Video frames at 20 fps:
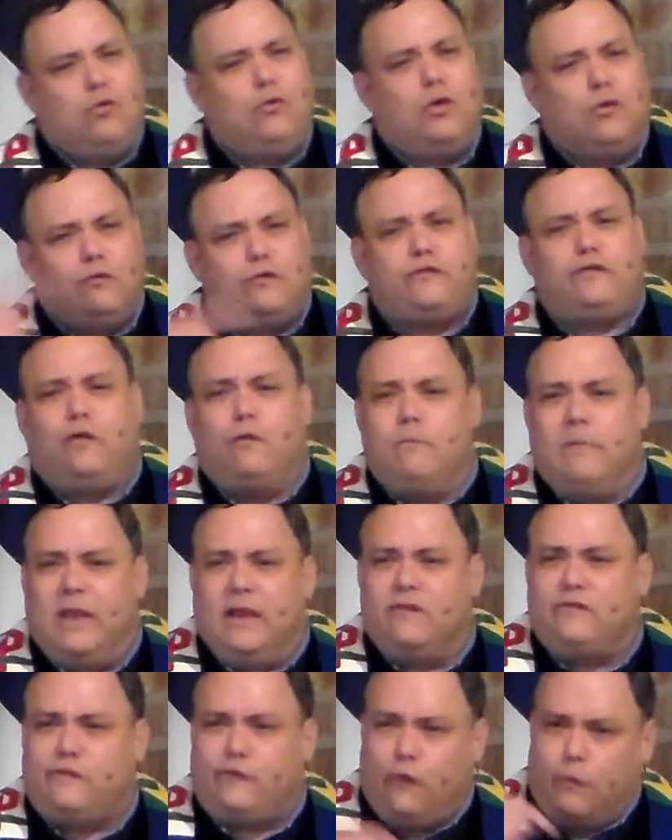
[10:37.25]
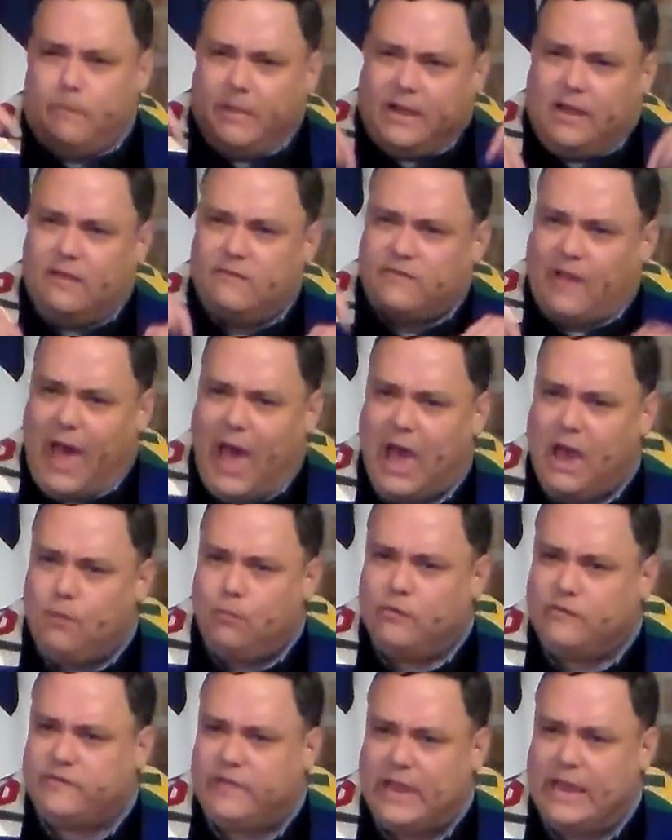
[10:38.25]
you used to minister because
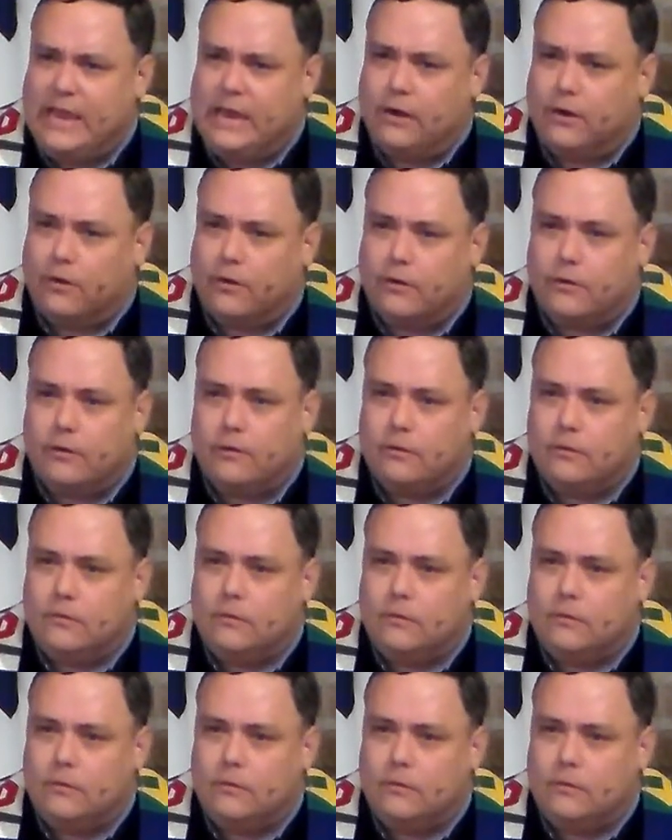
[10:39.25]
I was here,